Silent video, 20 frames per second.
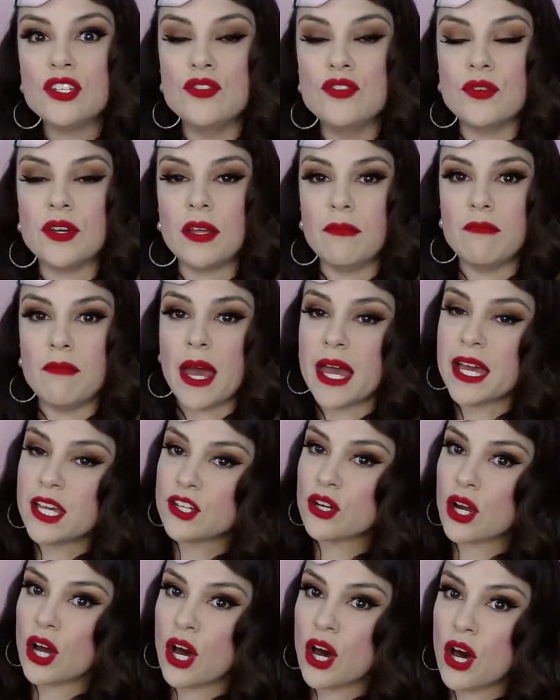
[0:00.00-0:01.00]
You can make
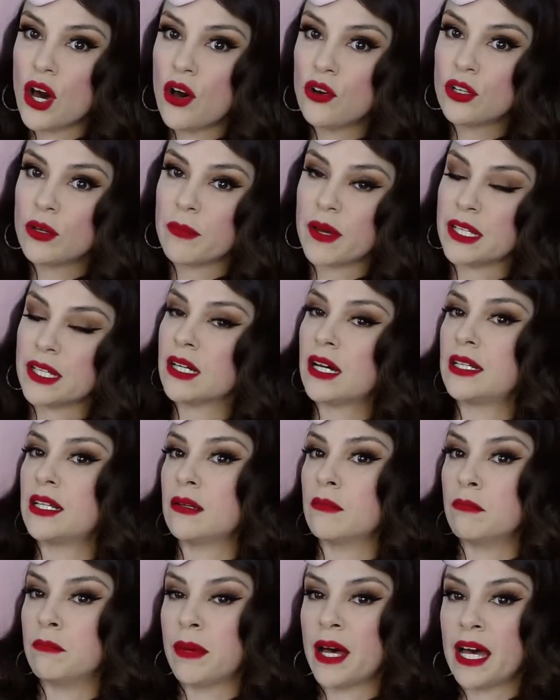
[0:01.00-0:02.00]
your own by
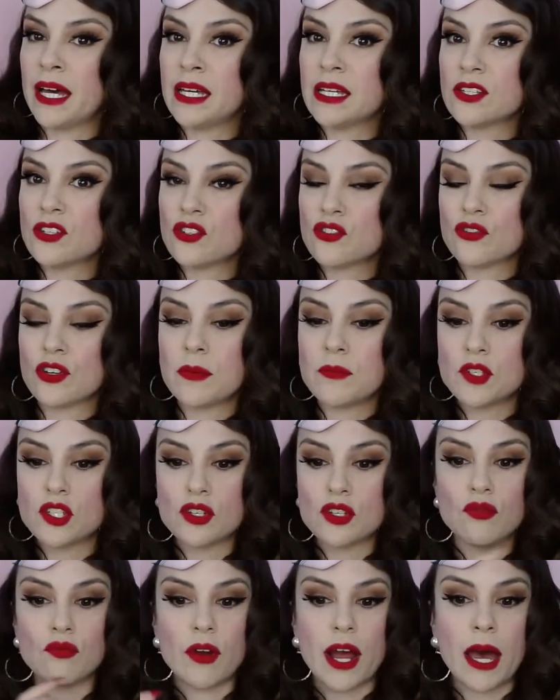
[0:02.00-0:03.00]
cutting bias
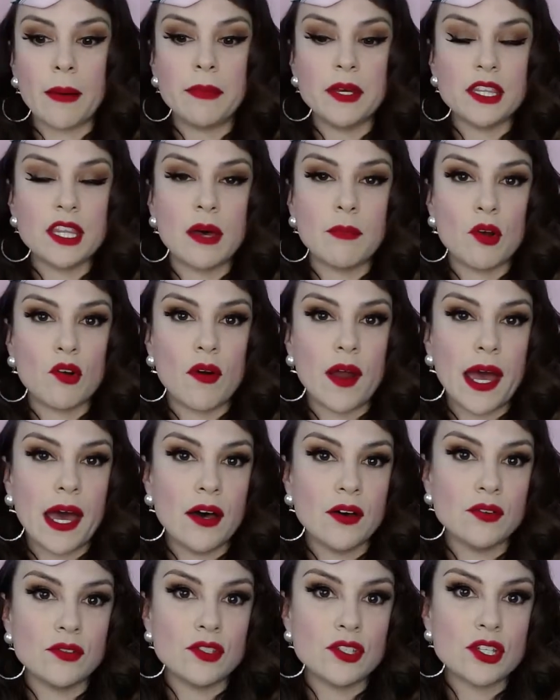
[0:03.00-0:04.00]
strips, wrapping them
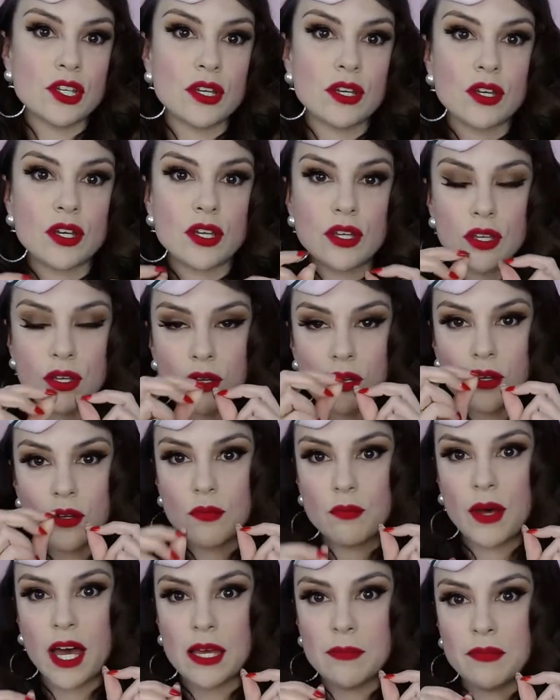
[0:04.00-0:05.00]
around
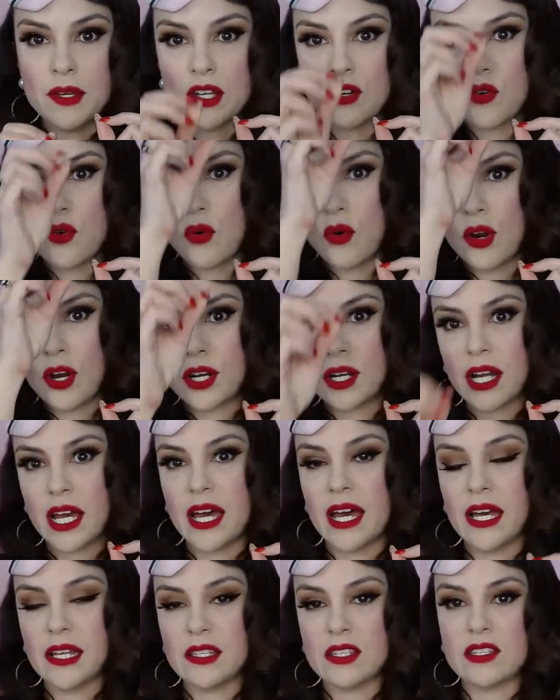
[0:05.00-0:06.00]
piping cord,
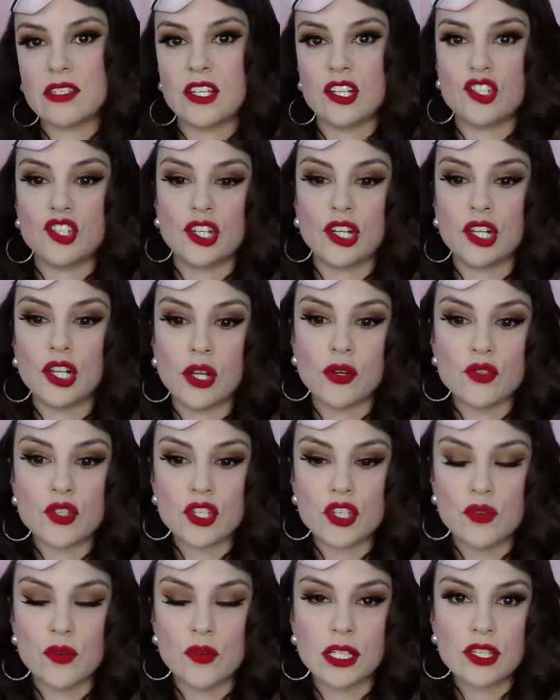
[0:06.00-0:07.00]
and stitching
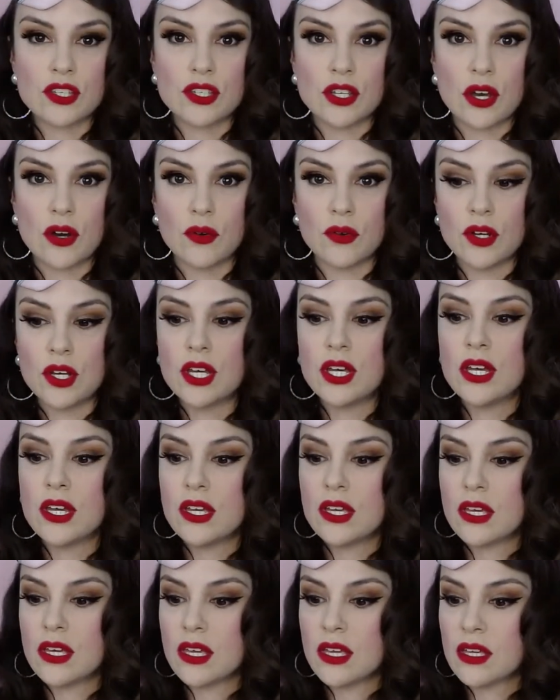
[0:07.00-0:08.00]
close to it. So
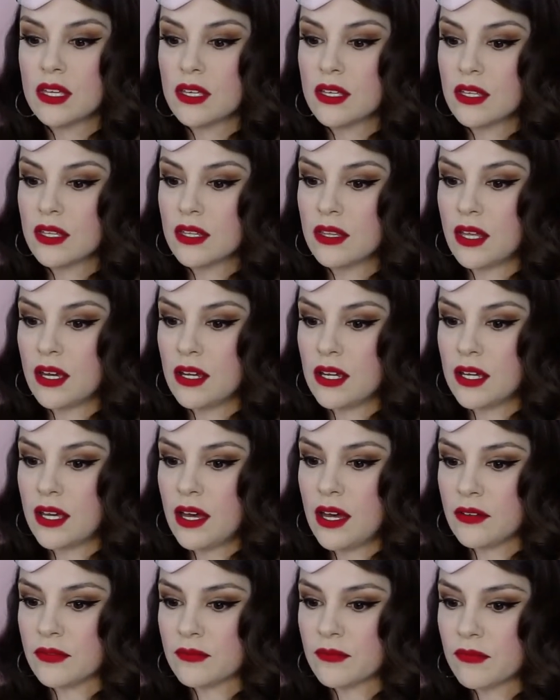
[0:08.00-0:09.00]
there you
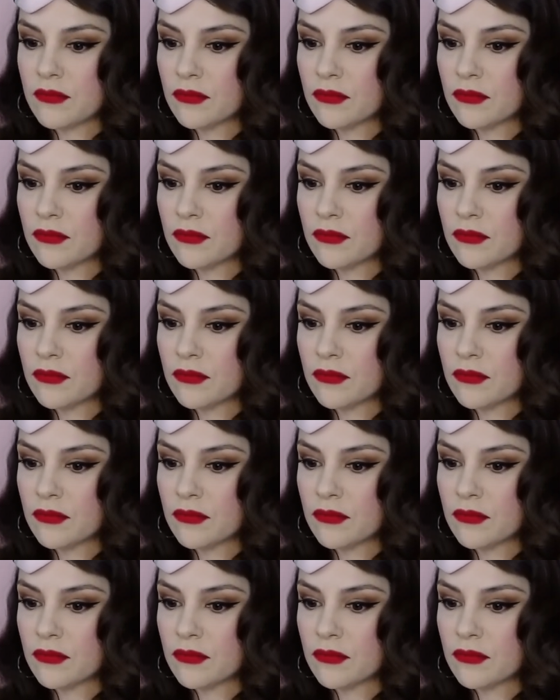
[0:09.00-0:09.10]
go.